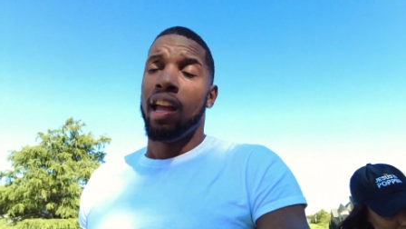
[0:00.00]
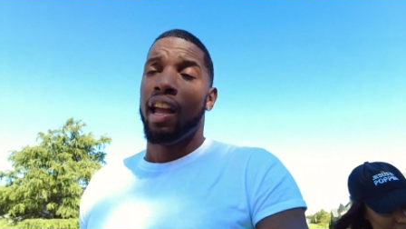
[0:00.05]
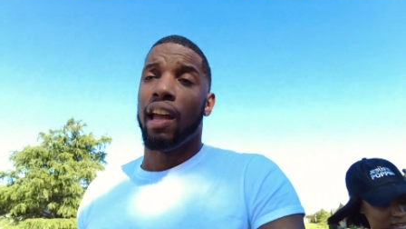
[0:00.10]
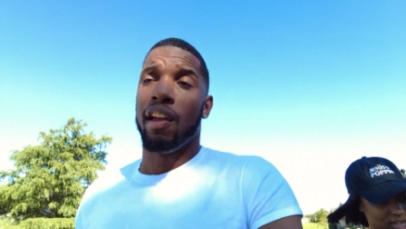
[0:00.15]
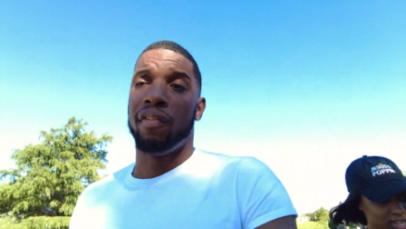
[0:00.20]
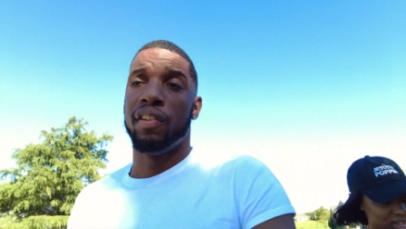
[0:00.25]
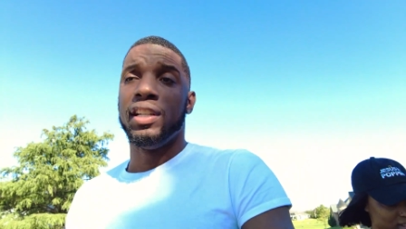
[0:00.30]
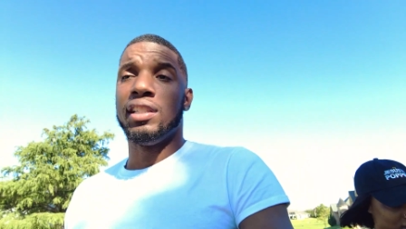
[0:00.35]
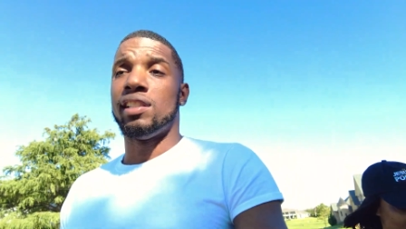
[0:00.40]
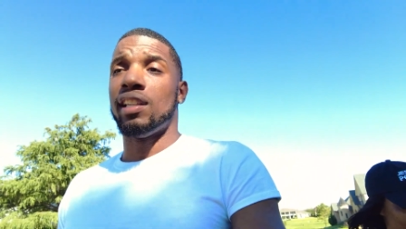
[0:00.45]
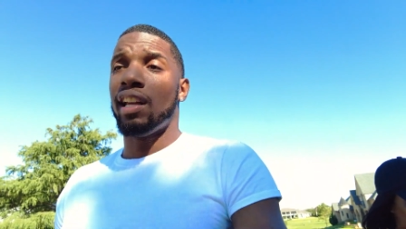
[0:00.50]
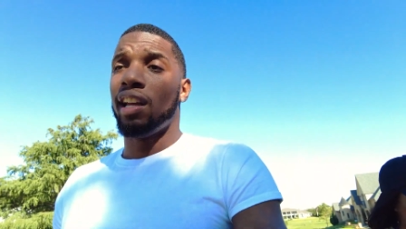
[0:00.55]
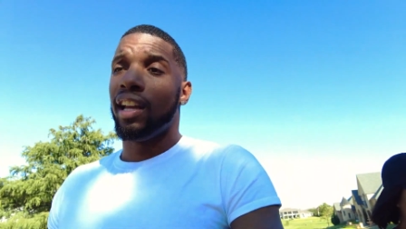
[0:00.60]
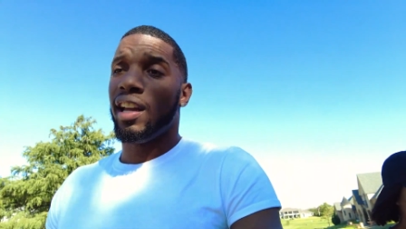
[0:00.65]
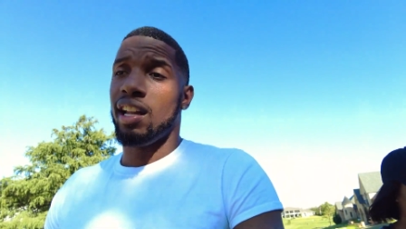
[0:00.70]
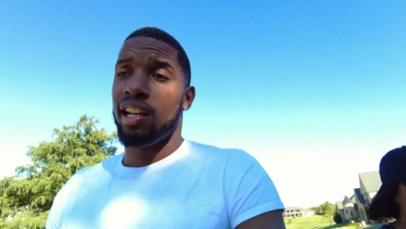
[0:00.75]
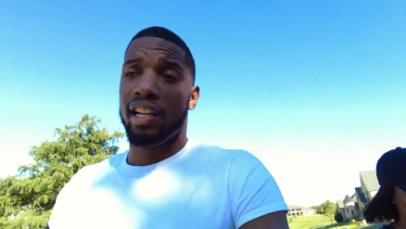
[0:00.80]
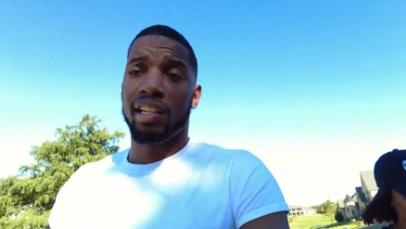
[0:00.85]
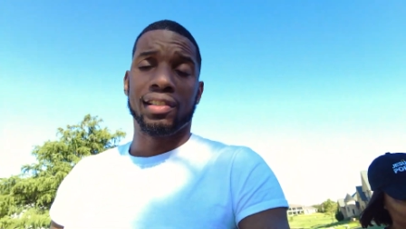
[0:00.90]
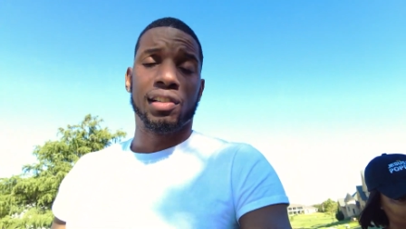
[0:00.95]
if he
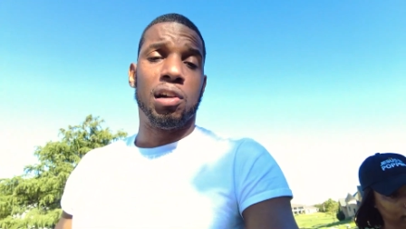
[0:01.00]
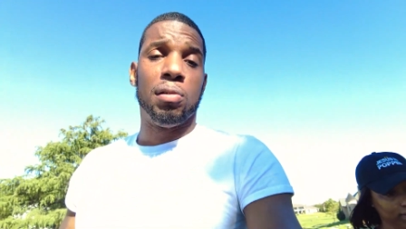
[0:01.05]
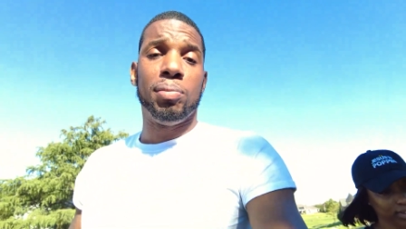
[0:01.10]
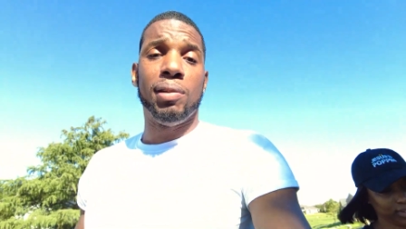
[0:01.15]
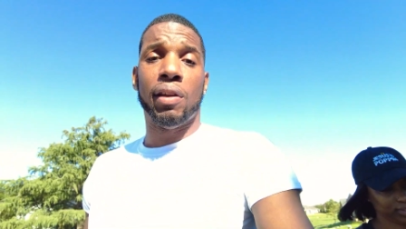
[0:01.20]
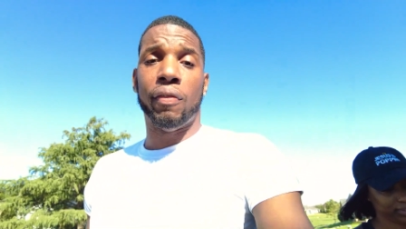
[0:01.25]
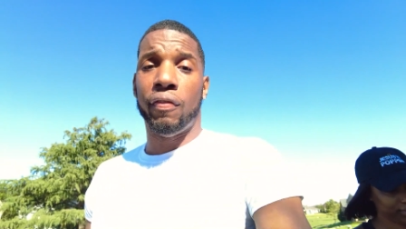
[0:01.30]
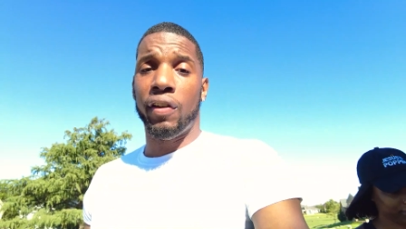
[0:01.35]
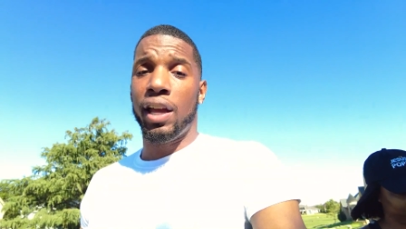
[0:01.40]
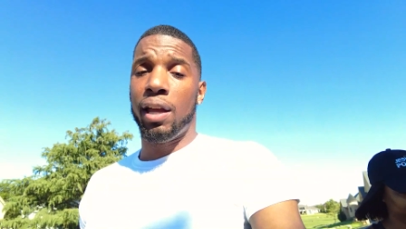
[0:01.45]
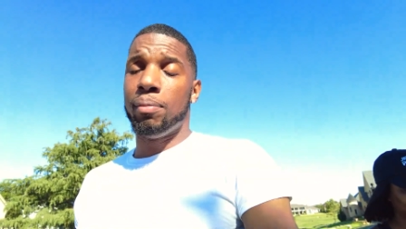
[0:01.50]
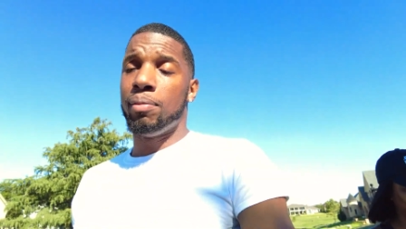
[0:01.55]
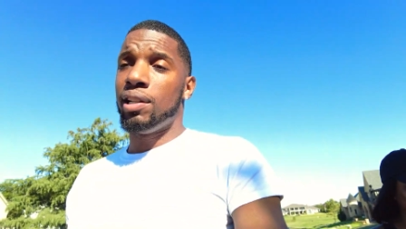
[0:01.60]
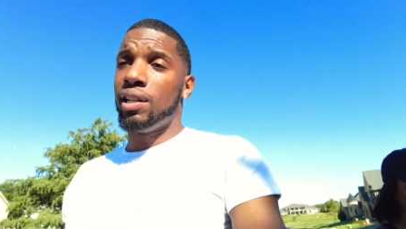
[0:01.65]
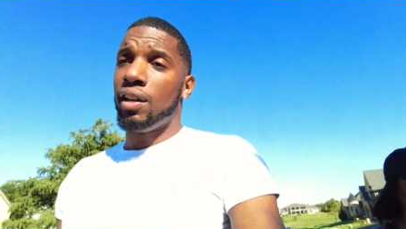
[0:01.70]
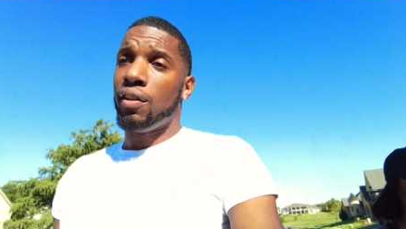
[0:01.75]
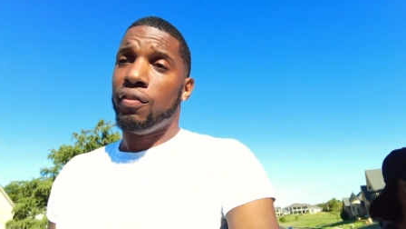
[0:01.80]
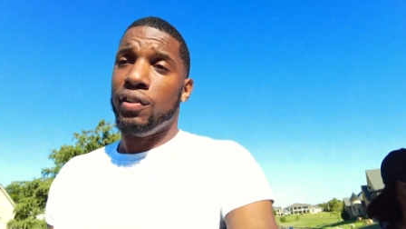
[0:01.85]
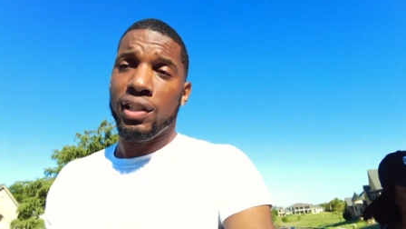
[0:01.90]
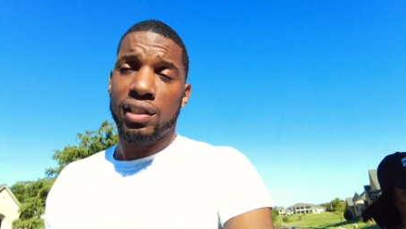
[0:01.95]
said it's gonna be a
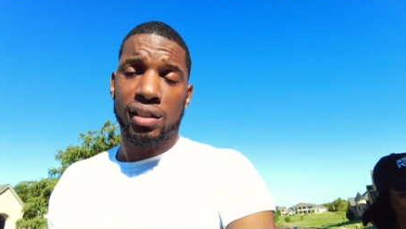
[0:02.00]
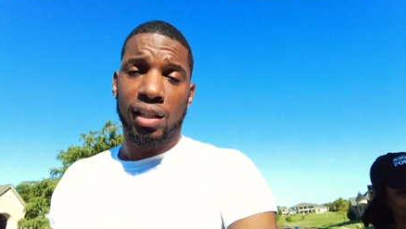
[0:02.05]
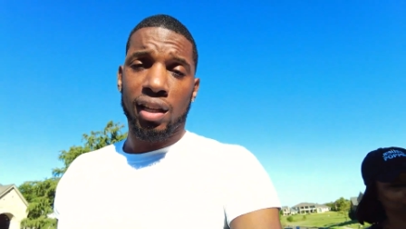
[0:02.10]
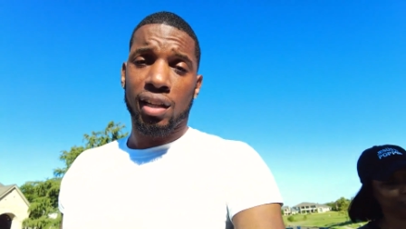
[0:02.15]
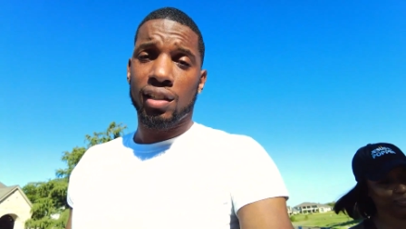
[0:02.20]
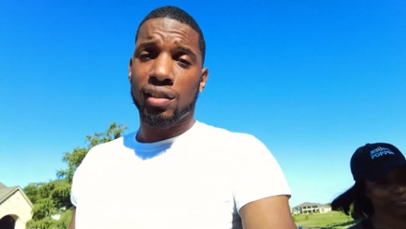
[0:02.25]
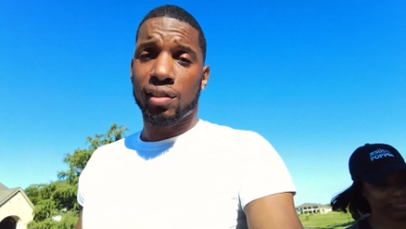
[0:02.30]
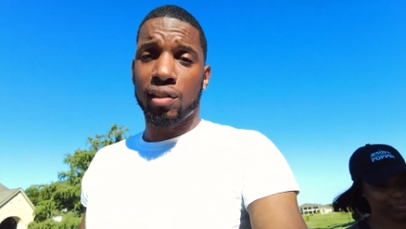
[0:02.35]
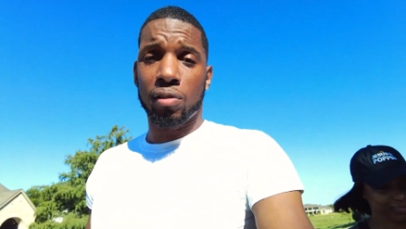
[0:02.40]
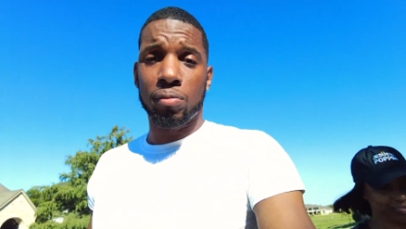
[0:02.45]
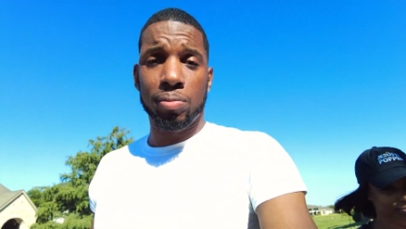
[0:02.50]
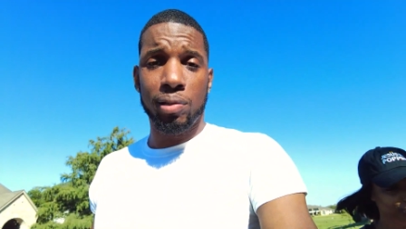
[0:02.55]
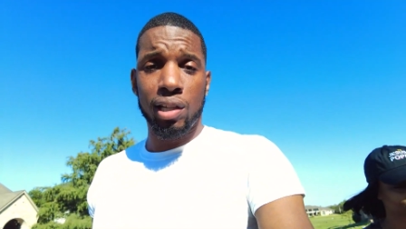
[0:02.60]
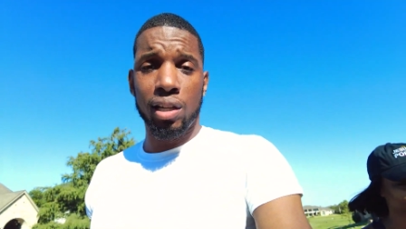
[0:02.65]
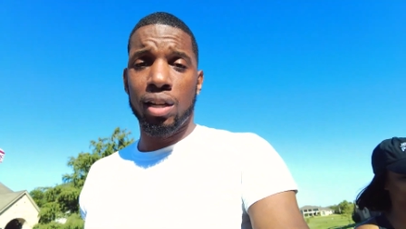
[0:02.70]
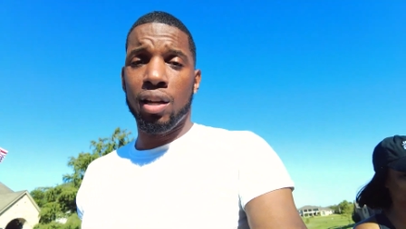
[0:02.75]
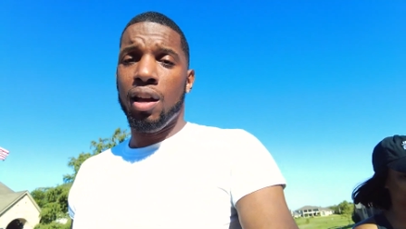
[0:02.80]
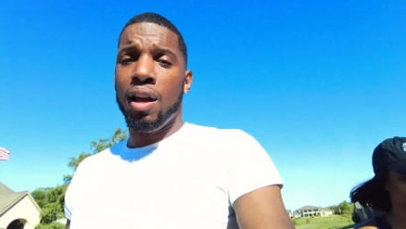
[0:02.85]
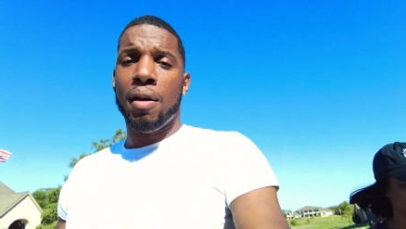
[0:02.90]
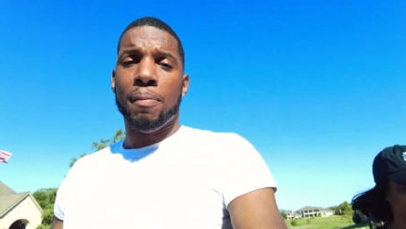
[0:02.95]
famine, if he said it's gonna
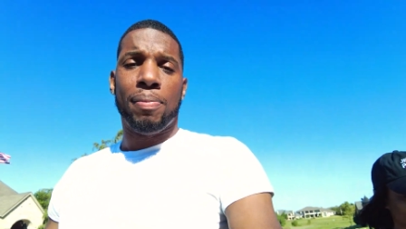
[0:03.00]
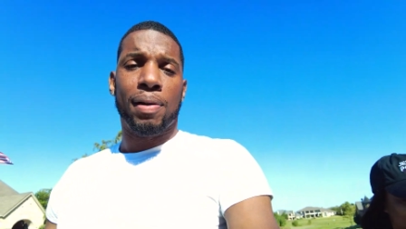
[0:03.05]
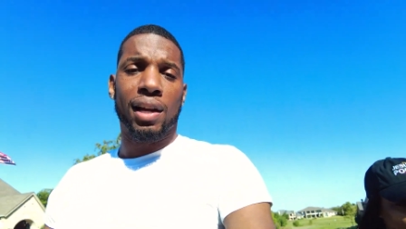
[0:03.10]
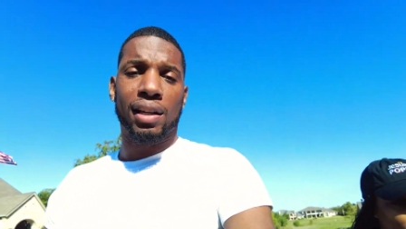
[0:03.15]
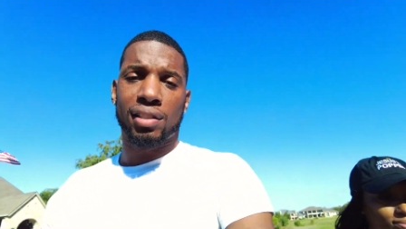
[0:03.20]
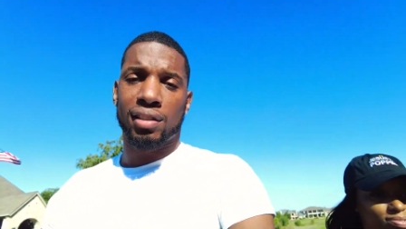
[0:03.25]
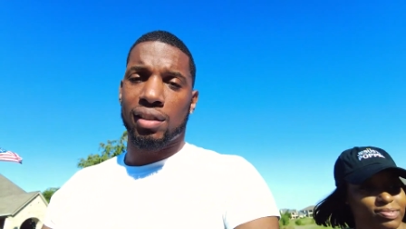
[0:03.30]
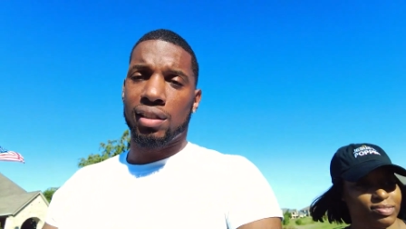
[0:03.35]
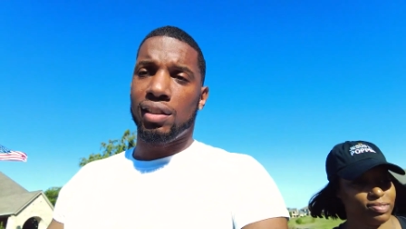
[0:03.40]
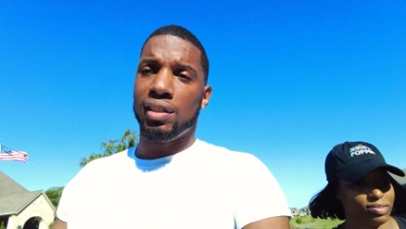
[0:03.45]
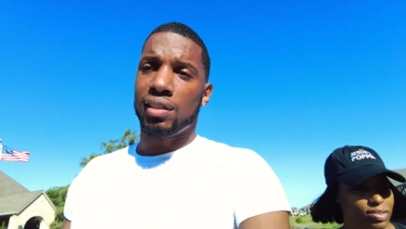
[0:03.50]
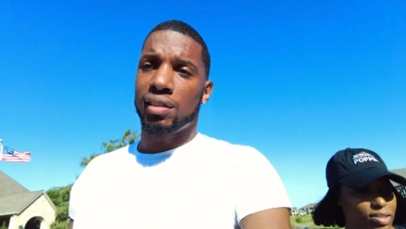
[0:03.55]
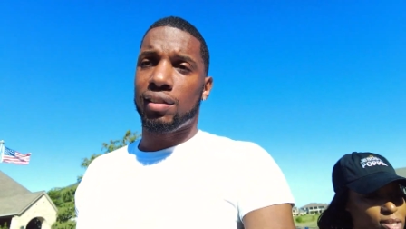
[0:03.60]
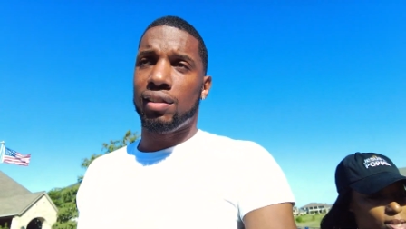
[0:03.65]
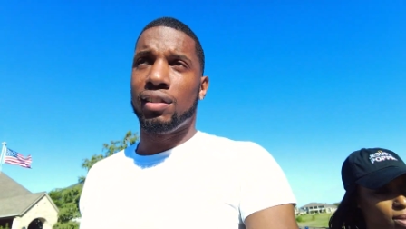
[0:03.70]
be pestilence,